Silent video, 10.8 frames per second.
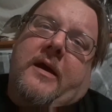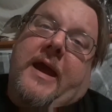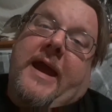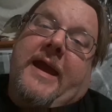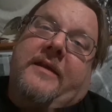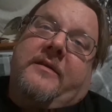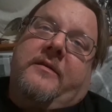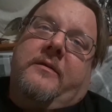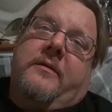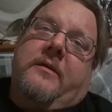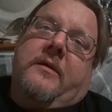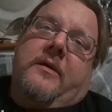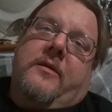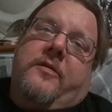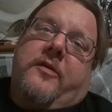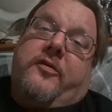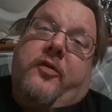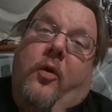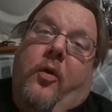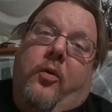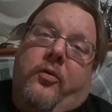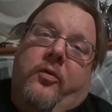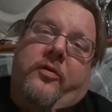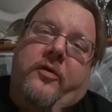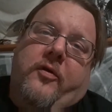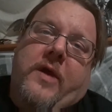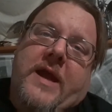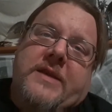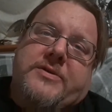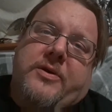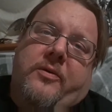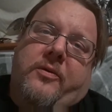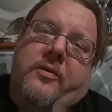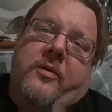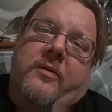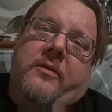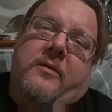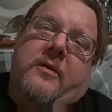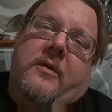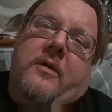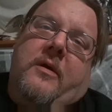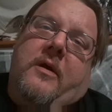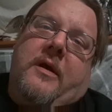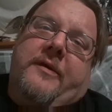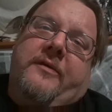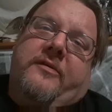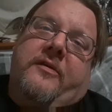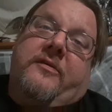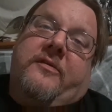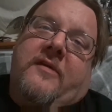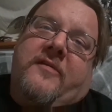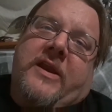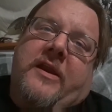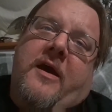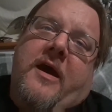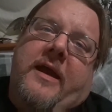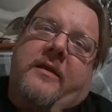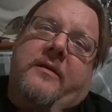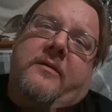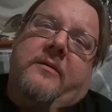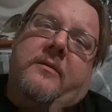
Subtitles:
And the total, the grand total, is 79.